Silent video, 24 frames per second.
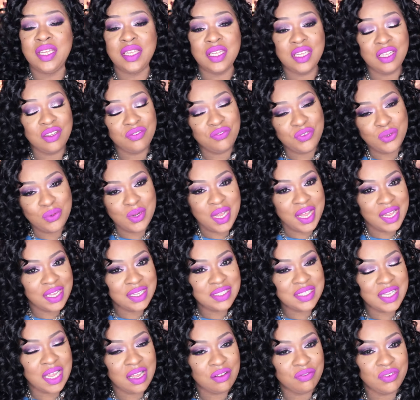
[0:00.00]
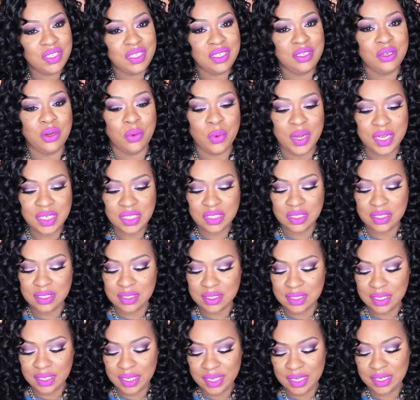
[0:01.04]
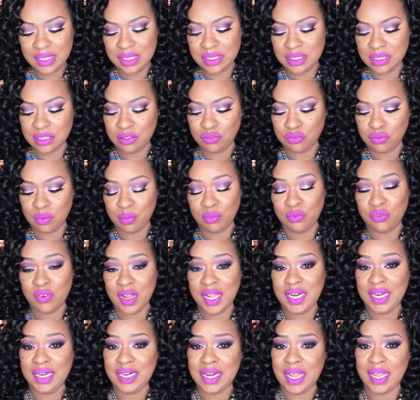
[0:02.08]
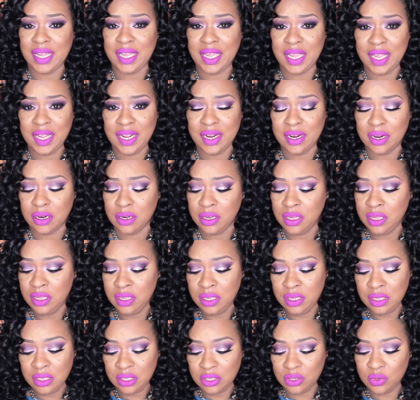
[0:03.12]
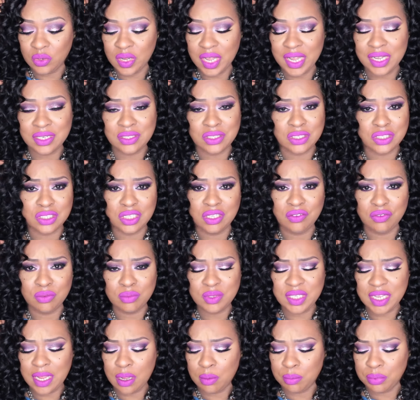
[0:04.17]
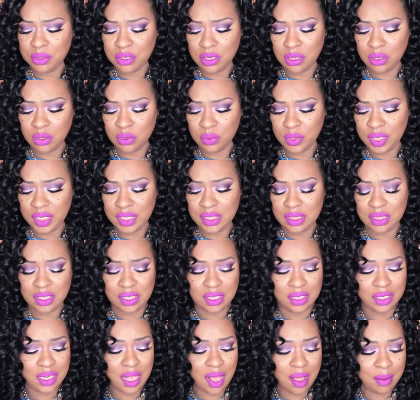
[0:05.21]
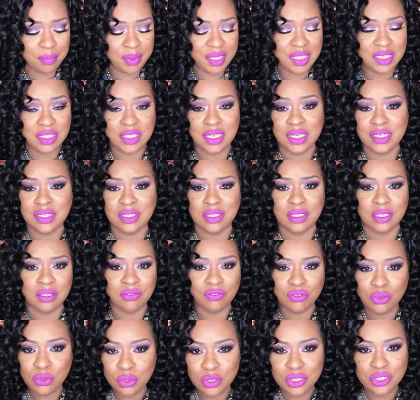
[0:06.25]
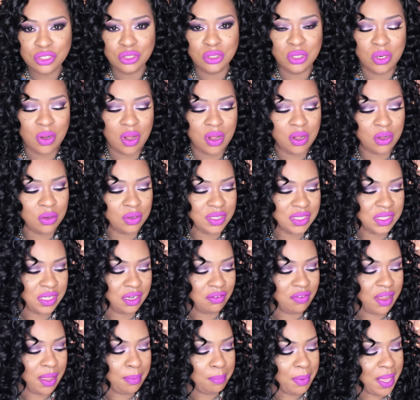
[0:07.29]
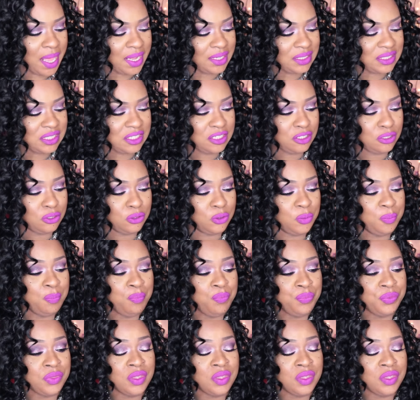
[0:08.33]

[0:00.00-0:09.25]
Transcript: if you guys have any questions, again, this is from Friday Night Hair. You guys just leave them down below in the comment section, and of course, you know, I always get right back to you.